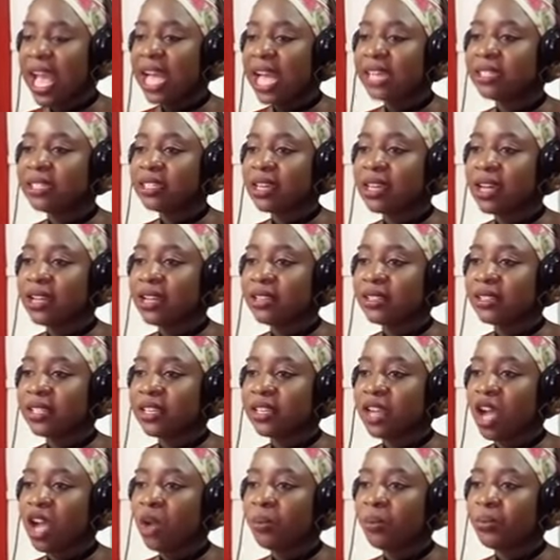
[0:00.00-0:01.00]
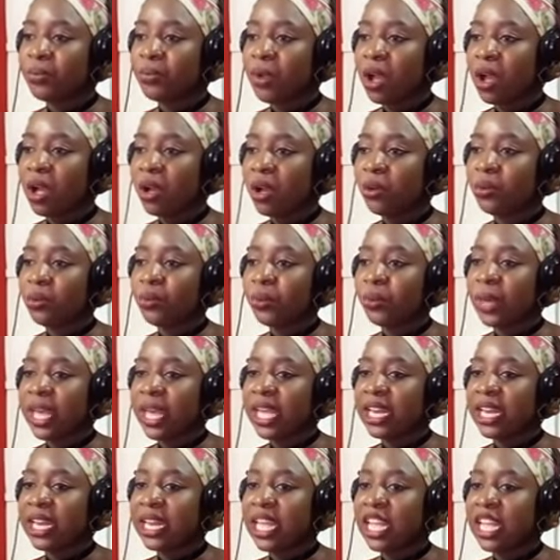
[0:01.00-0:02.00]
had caused an uproar
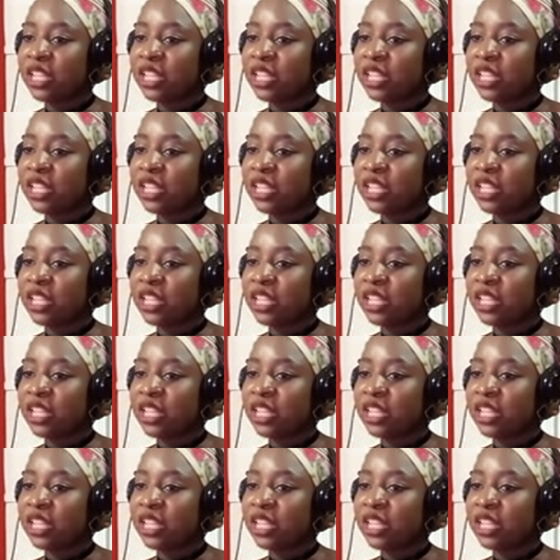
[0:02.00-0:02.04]
when